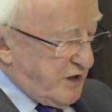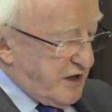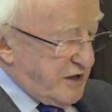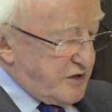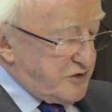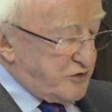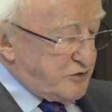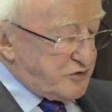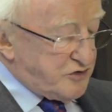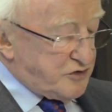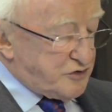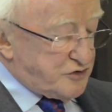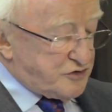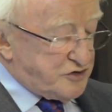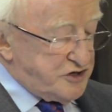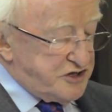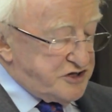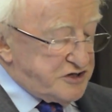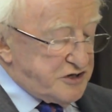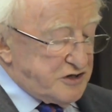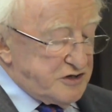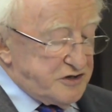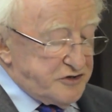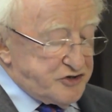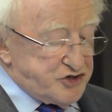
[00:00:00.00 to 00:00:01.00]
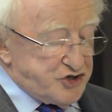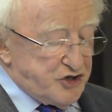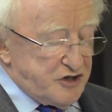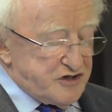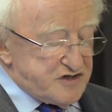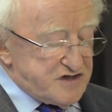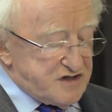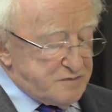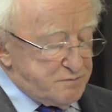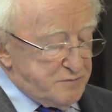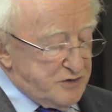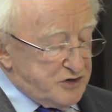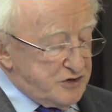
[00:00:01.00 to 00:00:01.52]
by an uncritical
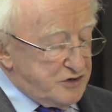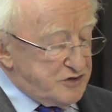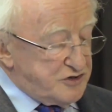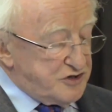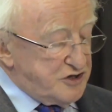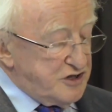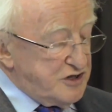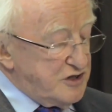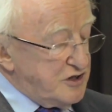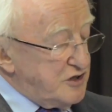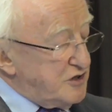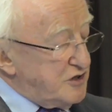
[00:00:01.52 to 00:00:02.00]
adjustment